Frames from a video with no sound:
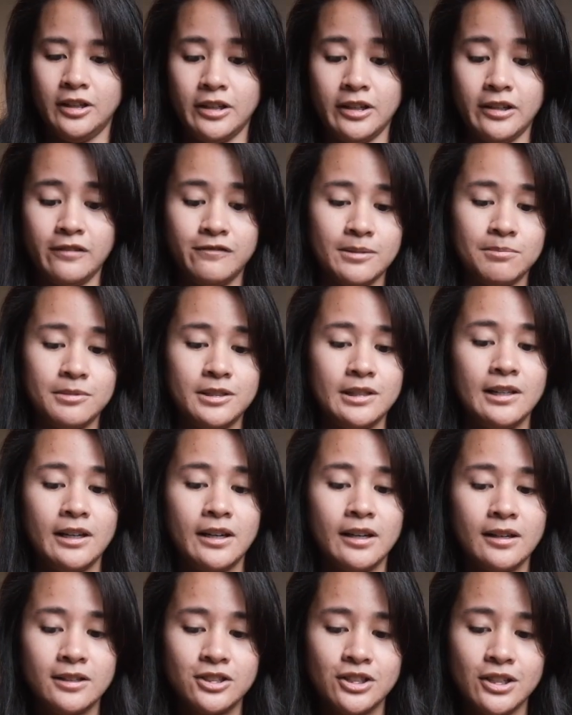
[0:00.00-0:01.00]
Yeah, I have some
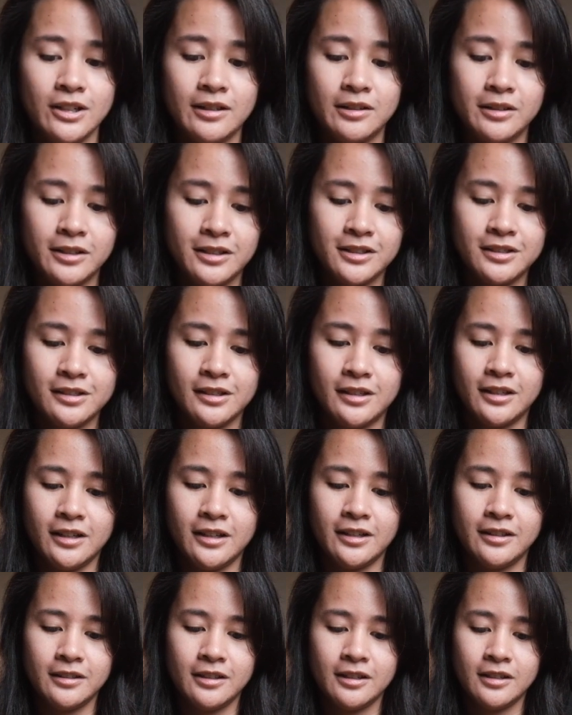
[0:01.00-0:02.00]
silicone gels
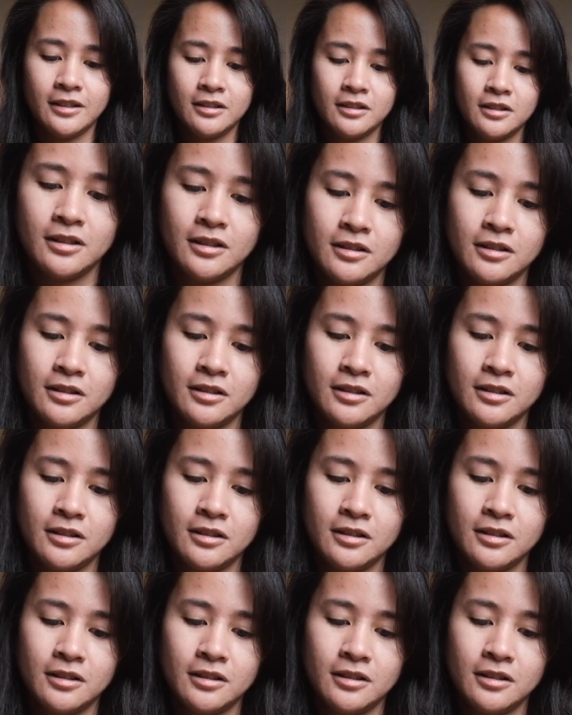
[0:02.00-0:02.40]
and